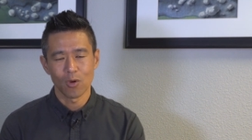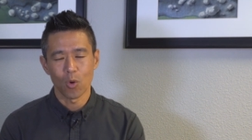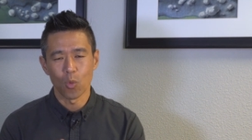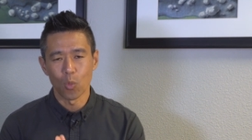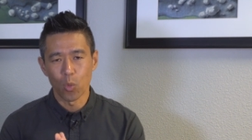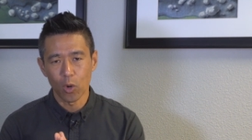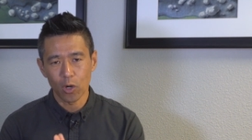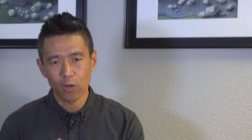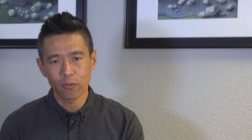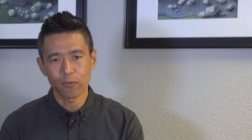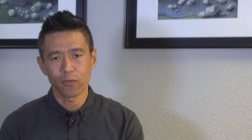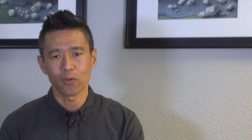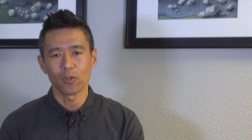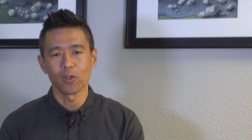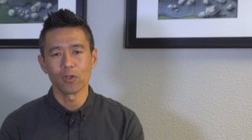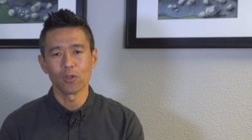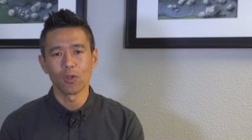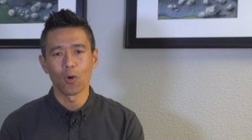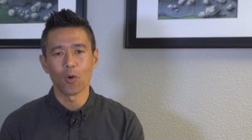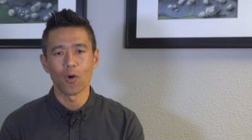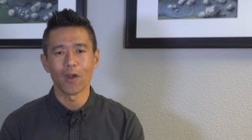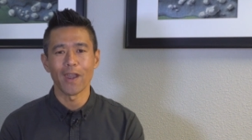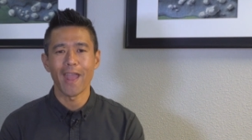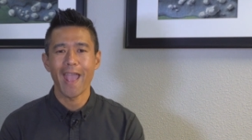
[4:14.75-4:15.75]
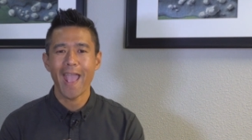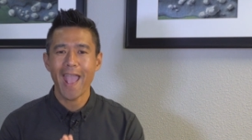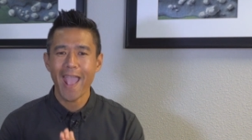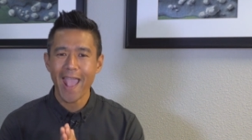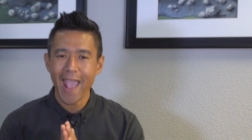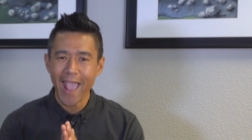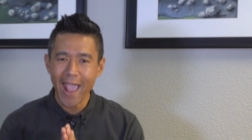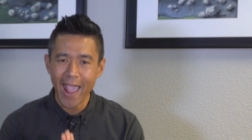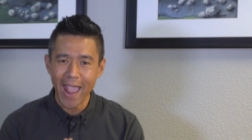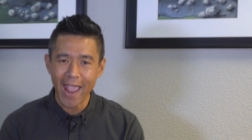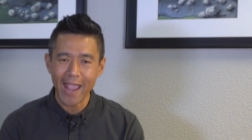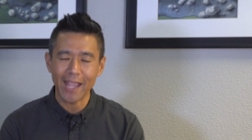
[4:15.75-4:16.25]
work for the Lord,
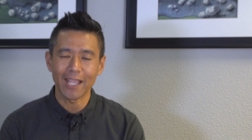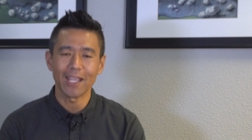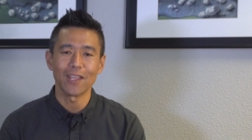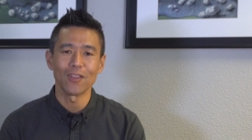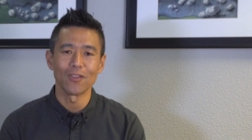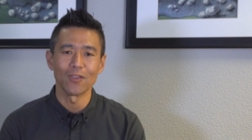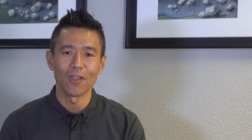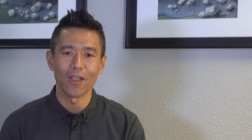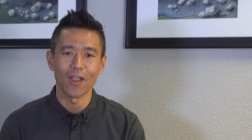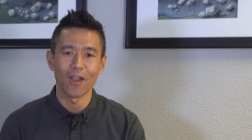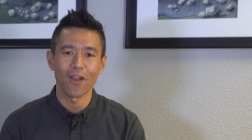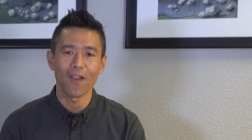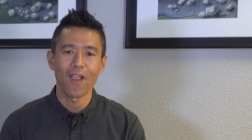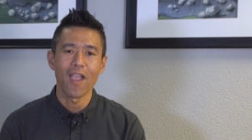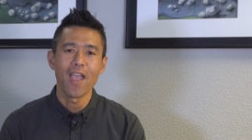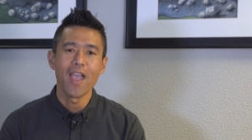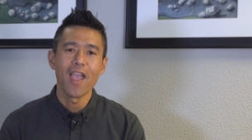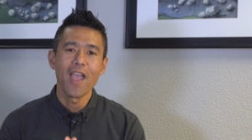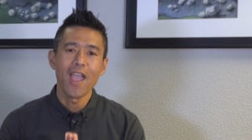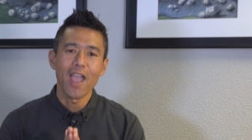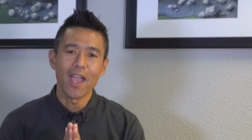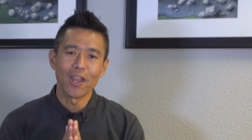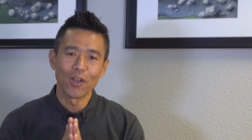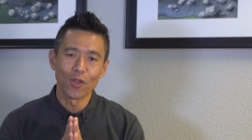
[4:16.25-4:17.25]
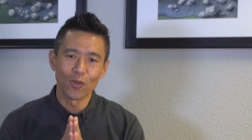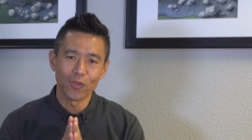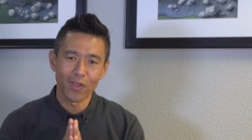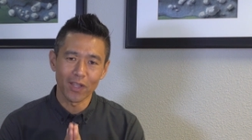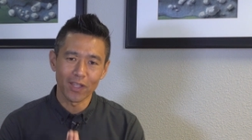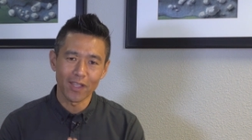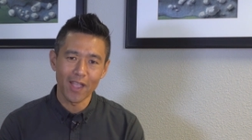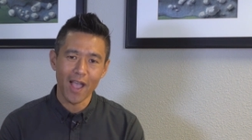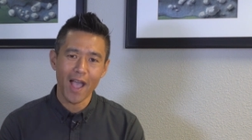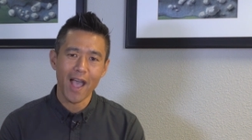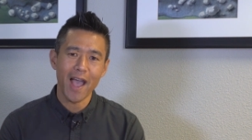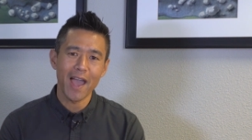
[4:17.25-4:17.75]
hang in there, and know
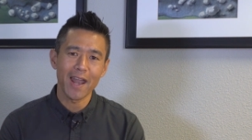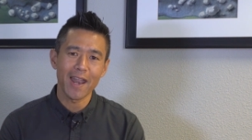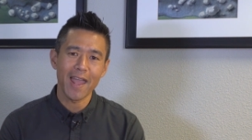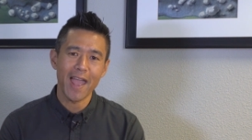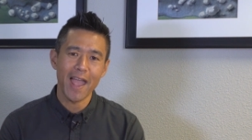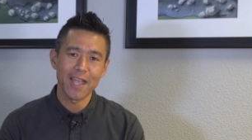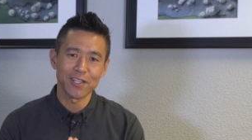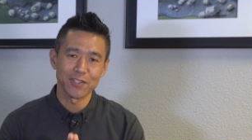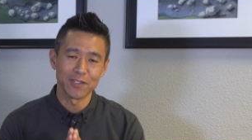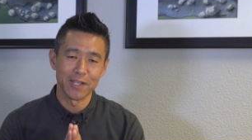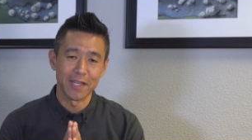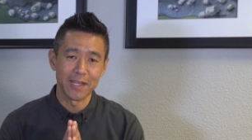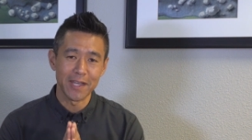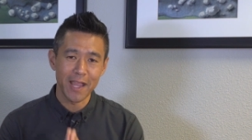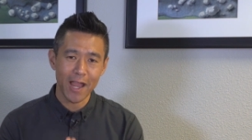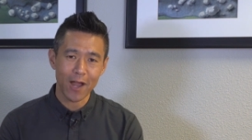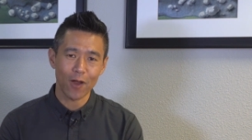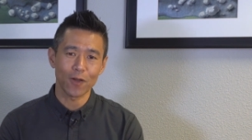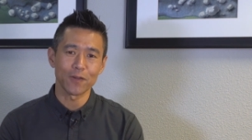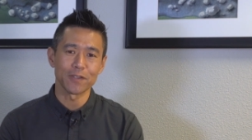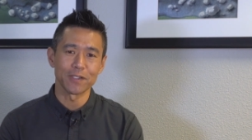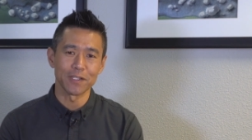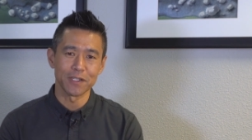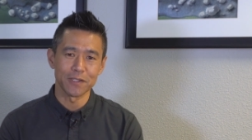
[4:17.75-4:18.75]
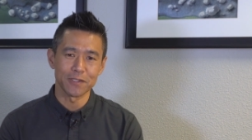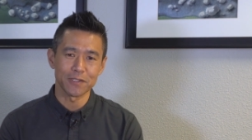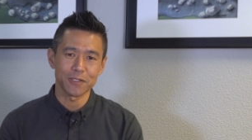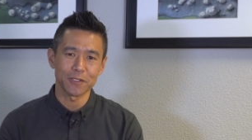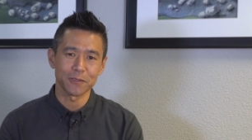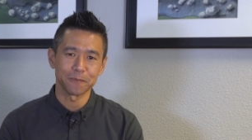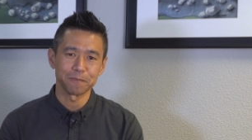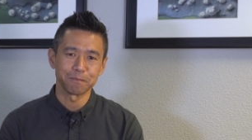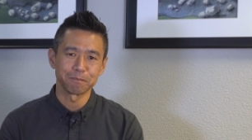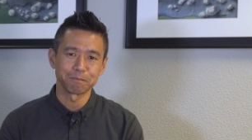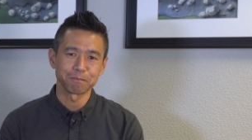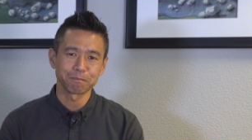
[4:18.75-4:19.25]
that God has an
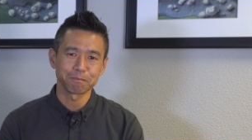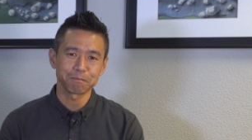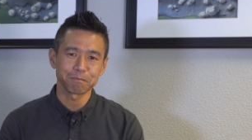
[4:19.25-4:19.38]
inheritance